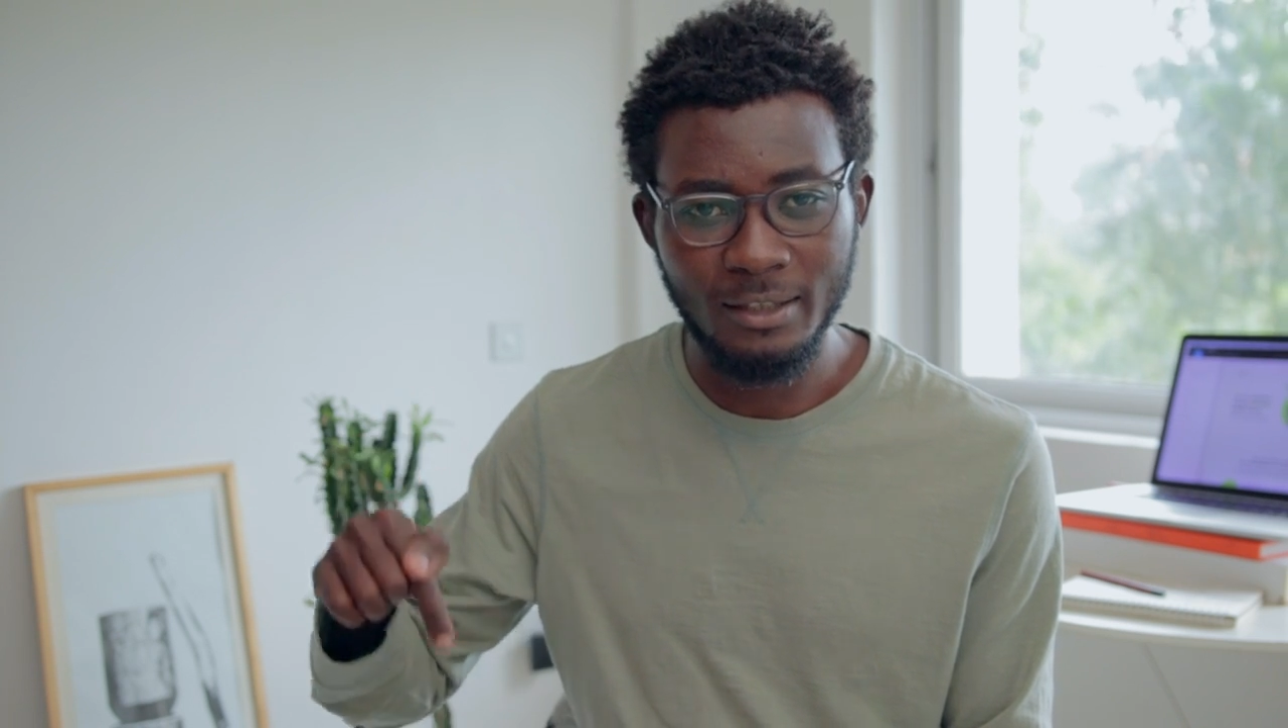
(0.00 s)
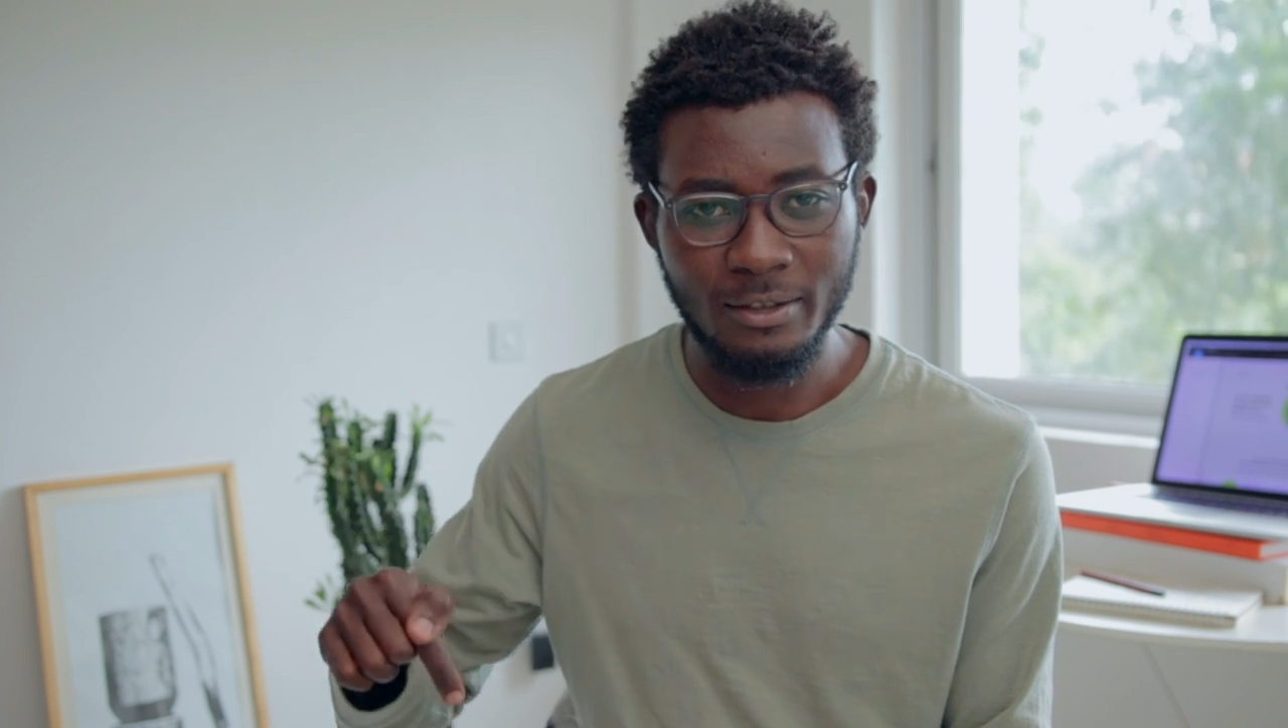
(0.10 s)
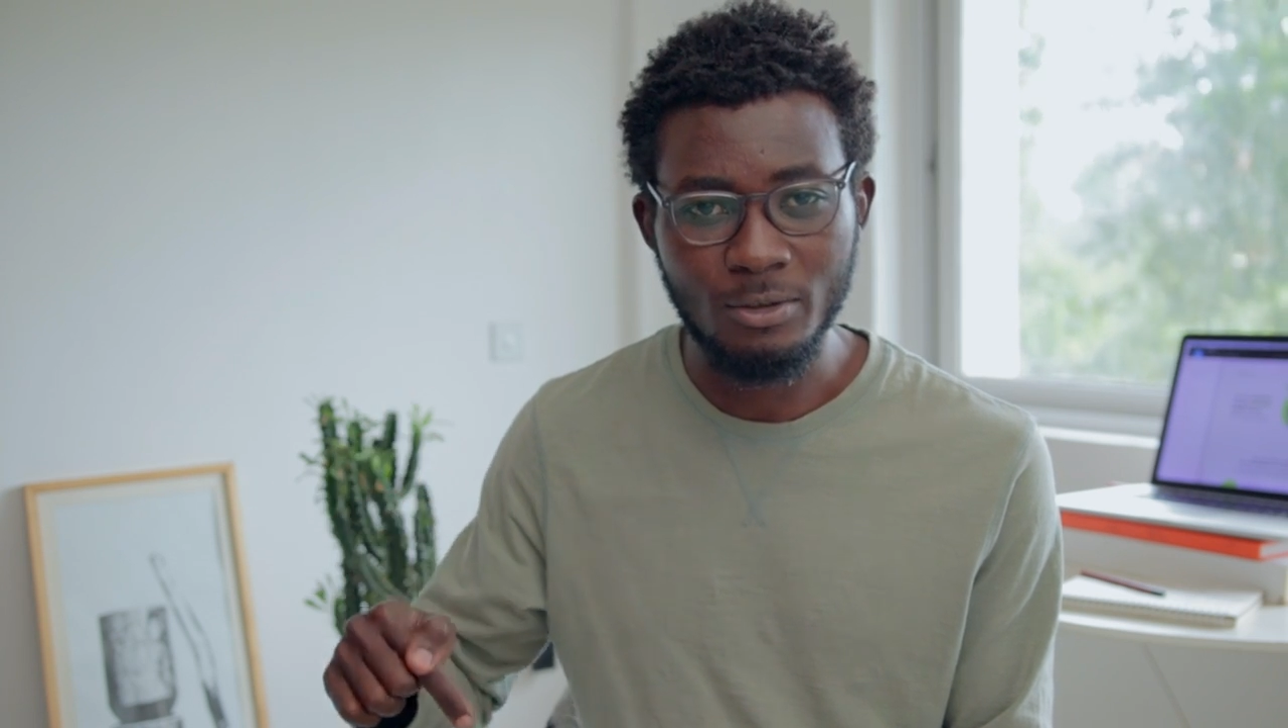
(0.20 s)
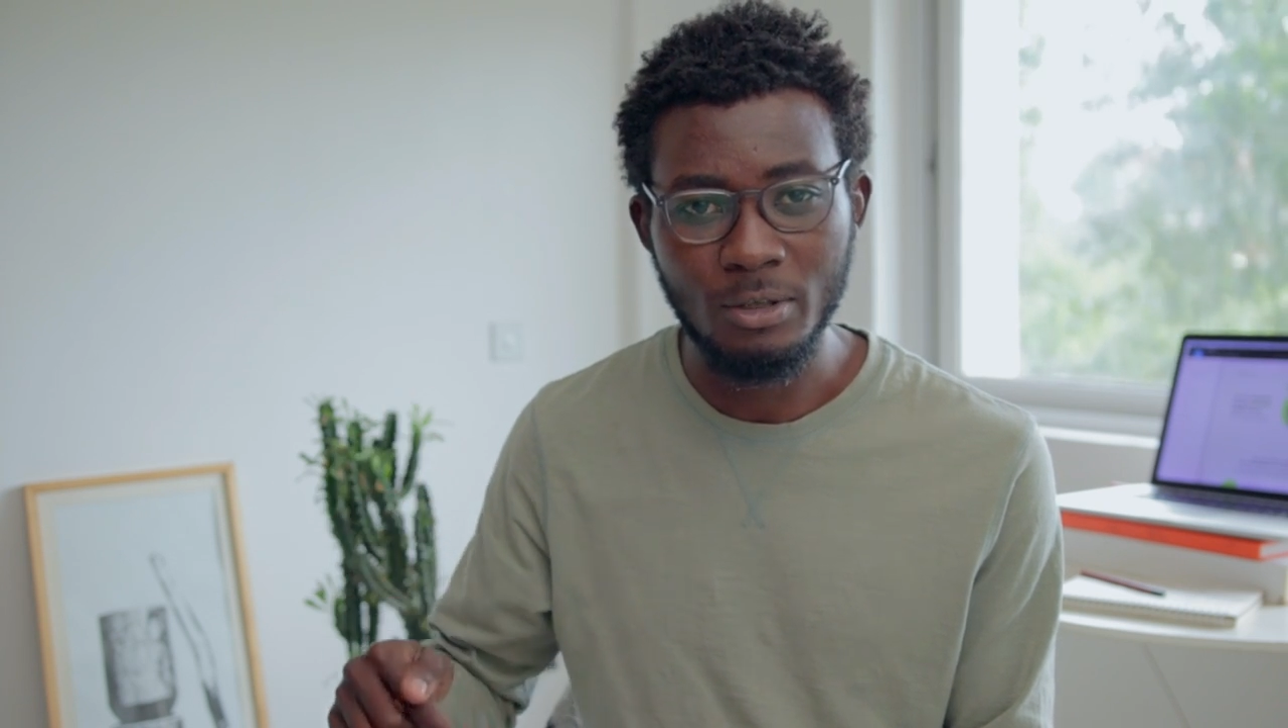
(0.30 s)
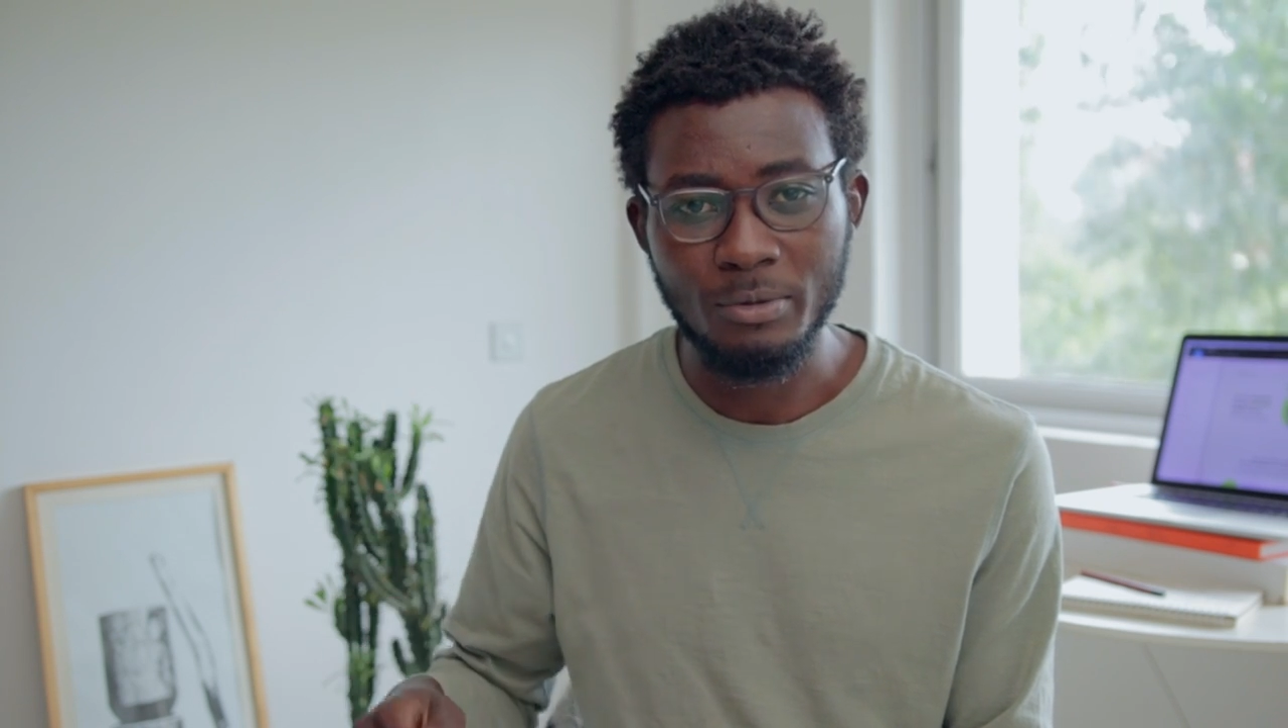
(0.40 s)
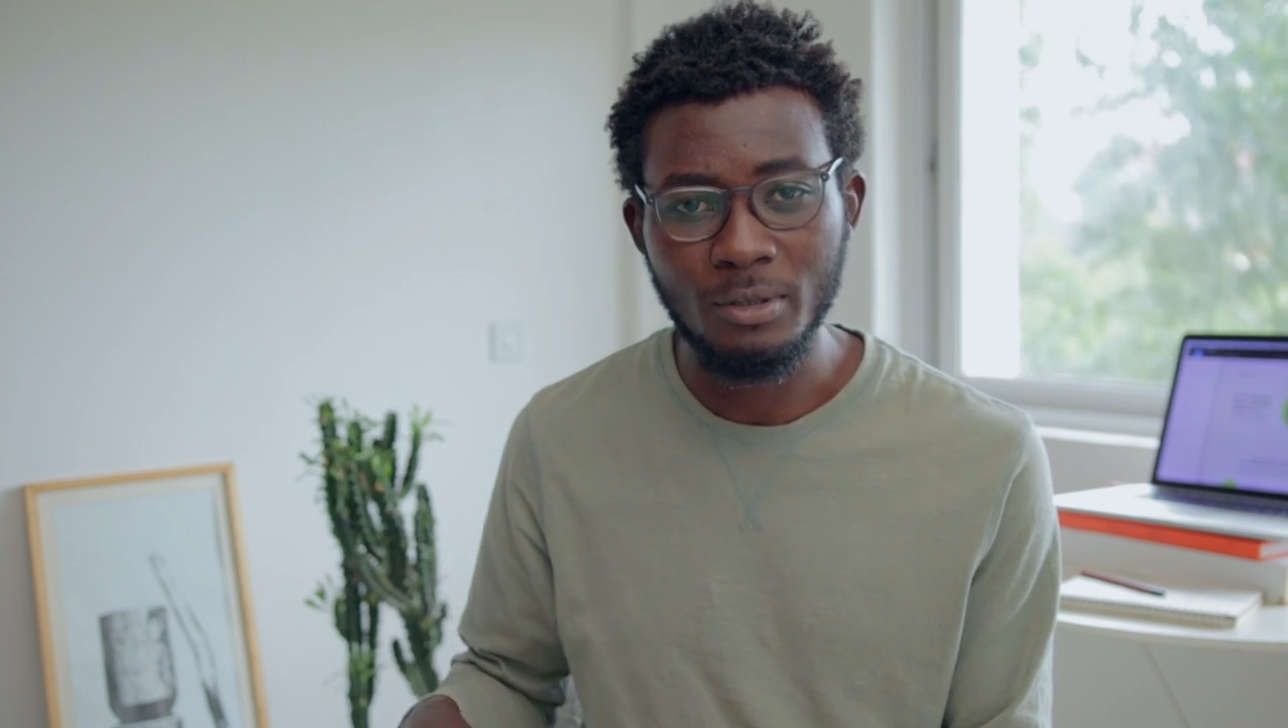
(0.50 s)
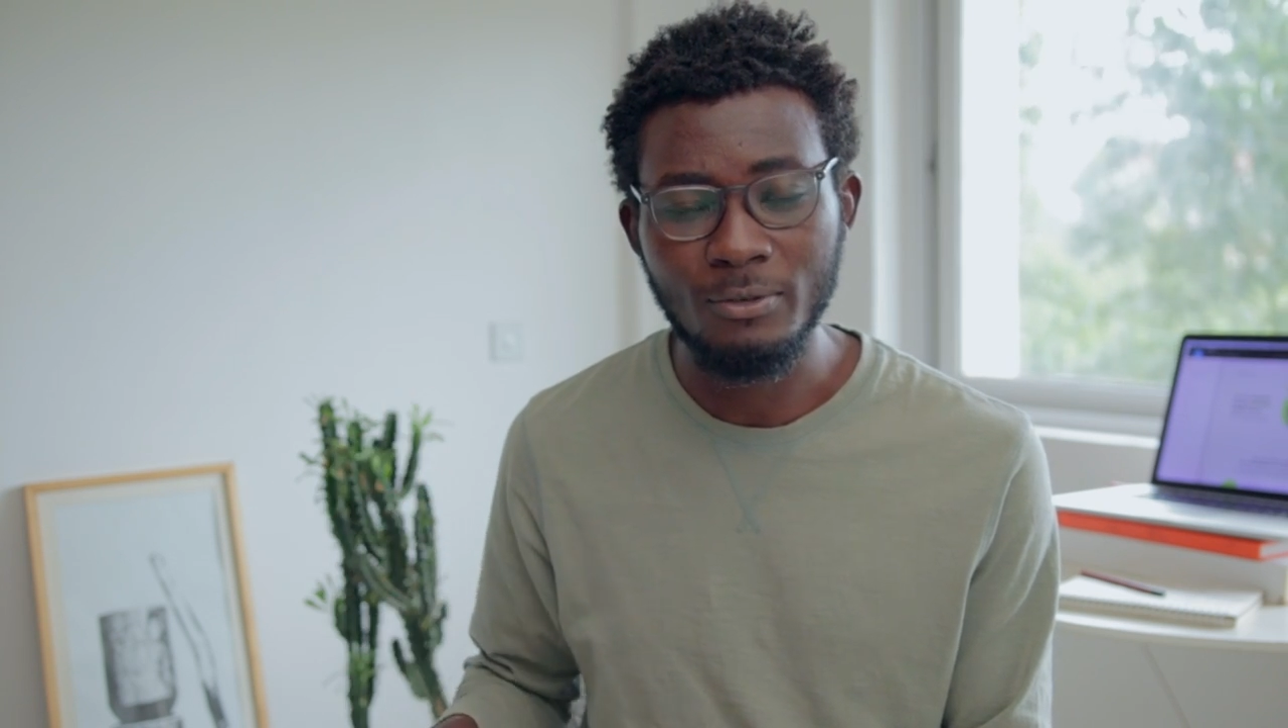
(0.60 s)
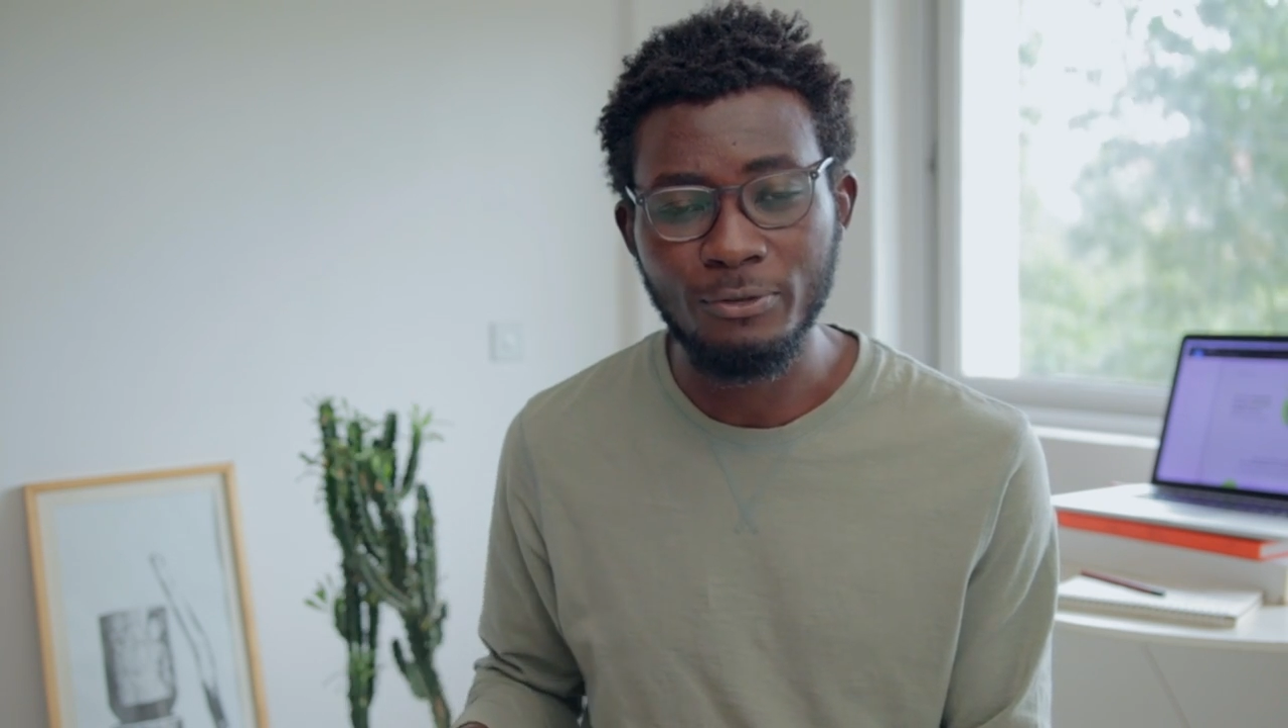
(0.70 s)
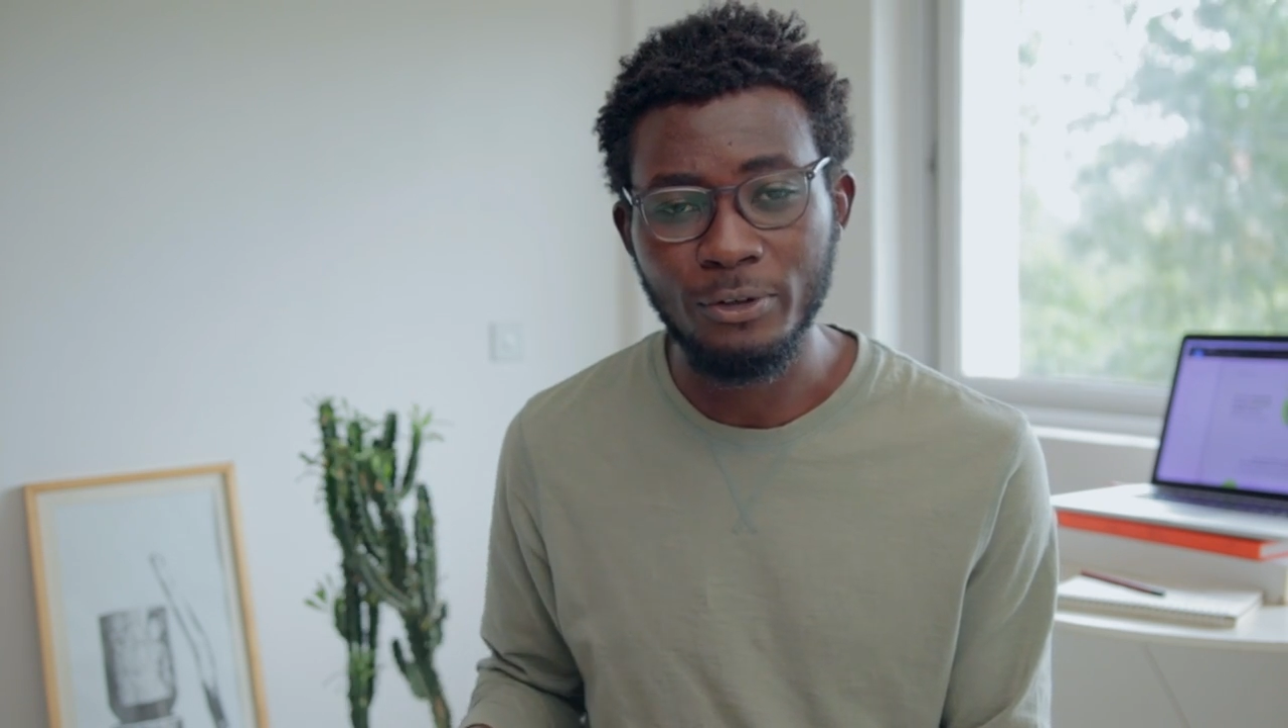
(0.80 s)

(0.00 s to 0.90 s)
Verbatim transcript: the description